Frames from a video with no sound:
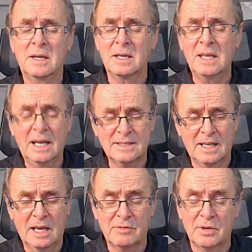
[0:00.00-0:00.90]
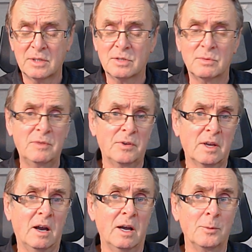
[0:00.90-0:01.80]
Uh, yes, I have a, a
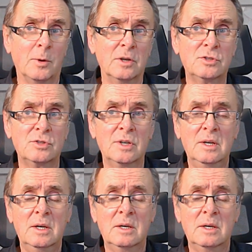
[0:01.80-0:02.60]
terrific high watch